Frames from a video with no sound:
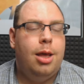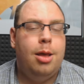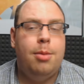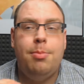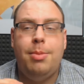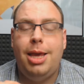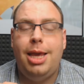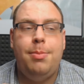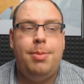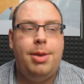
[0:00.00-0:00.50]
And
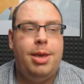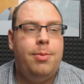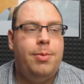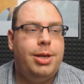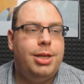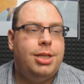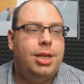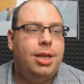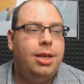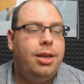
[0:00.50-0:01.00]
maybe
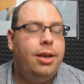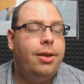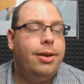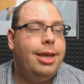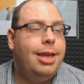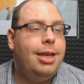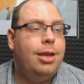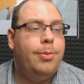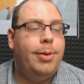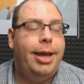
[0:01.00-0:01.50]
we should
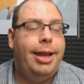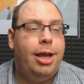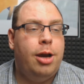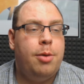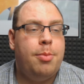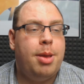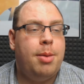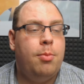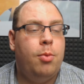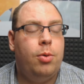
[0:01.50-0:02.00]
look into it a
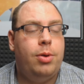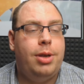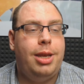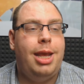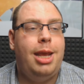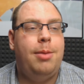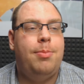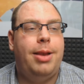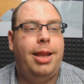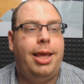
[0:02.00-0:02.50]
little bit more
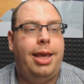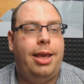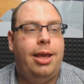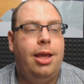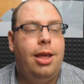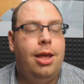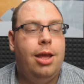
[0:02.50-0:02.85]
deeply,